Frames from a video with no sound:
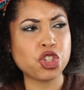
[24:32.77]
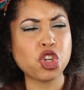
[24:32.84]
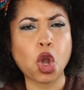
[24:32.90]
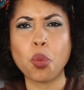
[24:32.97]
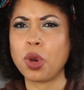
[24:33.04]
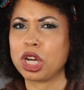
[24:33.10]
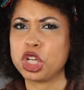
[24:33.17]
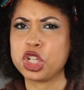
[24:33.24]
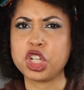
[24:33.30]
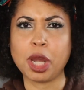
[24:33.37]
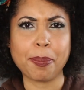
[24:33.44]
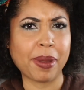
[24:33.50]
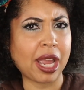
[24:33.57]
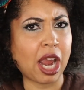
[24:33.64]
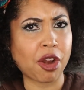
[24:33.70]
you know, want to
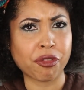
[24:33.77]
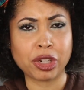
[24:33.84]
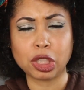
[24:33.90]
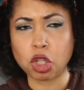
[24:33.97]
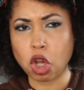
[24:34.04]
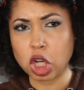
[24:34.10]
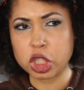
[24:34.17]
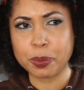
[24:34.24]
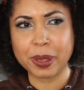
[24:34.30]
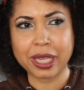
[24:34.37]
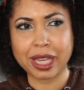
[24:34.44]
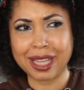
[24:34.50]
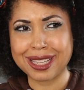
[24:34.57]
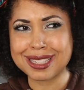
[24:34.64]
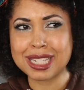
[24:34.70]
jump at every launch,
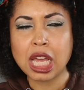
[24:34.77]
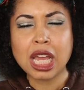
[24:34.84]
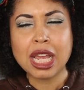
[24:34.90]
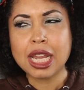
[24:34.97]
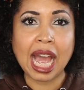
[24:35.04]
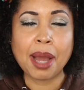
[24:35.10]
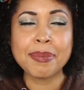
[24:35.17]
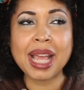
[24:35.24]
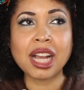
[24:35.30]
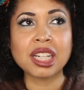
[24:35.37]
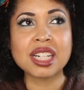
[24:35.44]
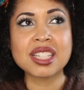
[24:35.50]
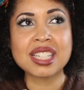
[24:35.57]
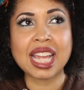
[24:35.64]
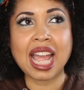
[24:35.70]
because I'm not
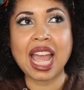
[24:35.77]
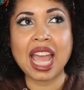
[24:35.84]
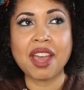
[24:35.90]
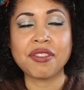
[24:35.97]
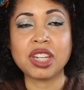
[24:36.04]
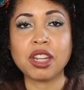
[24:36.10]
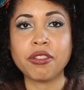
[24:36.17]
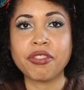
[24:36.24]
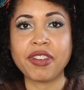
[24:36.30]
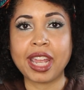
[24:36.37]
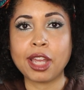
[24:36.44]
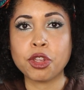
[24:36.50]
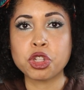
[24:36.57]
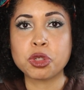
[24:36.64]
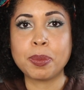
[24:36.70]
going to say I have any
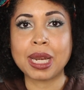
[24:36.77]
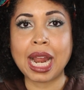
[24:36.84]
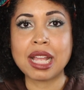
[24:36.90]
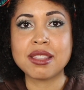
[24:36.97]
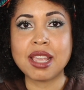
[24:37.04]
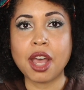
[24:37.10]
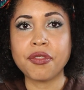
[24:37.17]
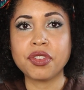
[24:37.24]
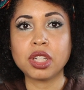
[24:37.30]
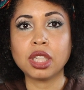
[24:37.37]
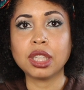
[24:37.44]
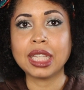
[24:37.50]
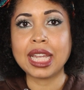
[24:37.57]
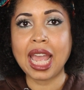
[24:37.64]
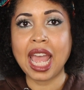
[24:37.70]
fails, but I
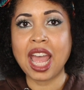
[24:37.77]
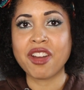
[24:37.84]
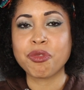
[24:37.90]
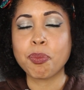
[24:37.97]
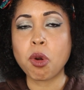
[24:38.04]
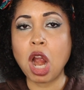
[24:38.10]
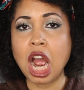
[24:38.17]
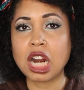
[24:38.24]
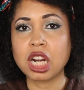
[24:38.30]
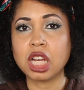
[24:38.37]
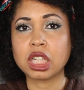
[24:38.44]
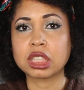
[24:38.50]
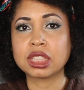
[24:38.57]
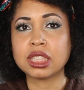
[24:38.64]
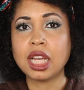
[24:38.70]
definitely have
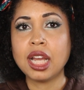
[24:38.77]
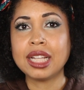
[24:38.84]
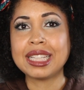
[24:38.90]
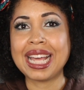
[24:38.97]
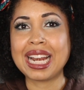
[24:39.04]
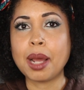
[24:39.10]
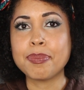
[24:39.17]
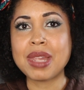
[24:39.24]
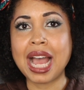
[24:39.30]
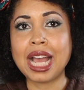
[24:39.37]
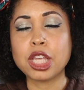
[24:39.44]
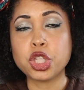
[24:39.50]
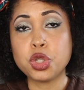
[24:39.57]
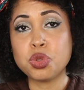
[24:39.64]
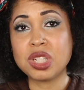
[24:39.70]
products that I'm
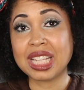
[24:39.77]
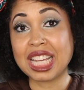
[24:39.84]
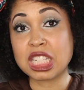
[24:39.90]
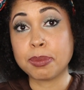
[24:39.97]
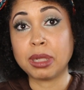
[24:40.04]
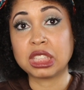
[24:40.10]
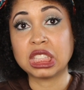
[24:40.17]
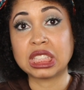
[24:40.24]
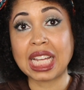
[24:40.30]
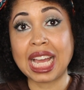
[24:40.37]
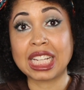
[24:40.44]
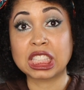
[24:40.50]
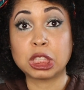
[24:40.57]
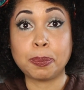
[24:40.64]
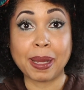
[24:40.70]
not using as much as I
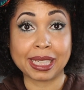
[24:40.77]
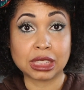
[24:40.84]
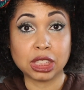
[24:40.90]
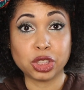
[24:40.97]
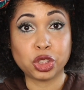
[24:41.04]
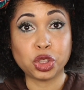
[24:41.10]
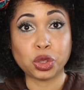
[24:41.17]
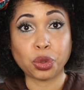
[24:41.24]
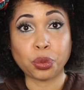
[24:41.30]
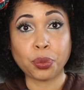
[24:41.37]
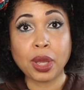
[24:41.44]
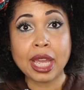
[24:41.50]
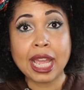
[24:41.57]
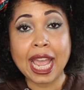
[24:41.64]
expected to.